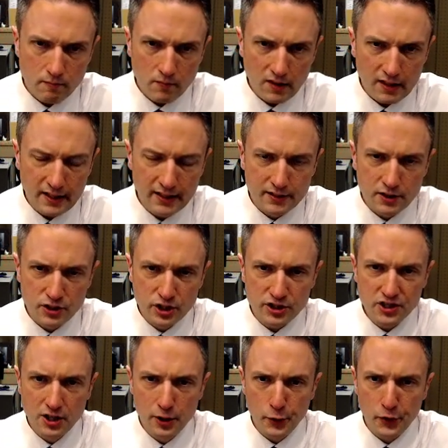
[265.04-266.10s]
and uh,
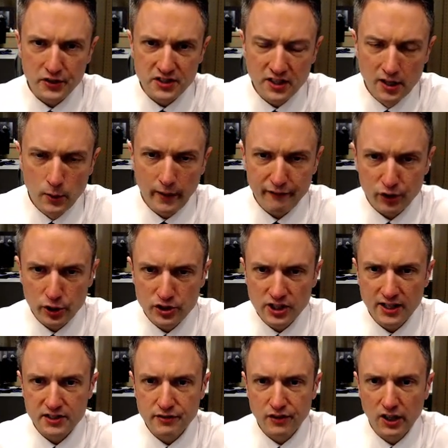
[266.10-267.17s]
just know that we have a good
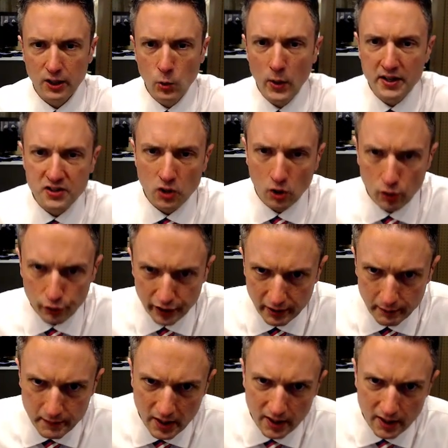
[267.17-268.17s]
chance of getting wet early.